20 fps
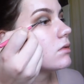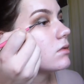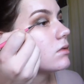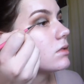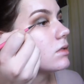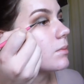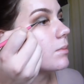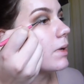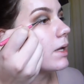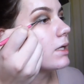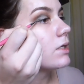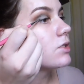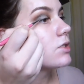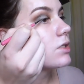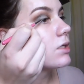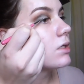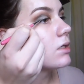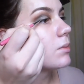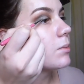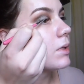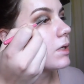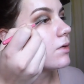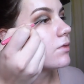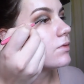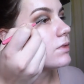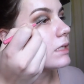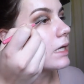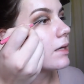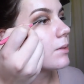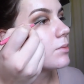dimension, a bit of
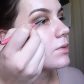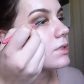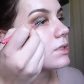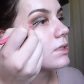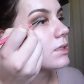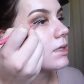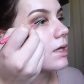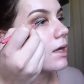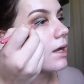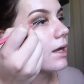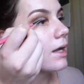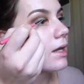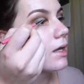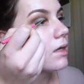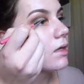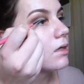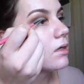depth to the eye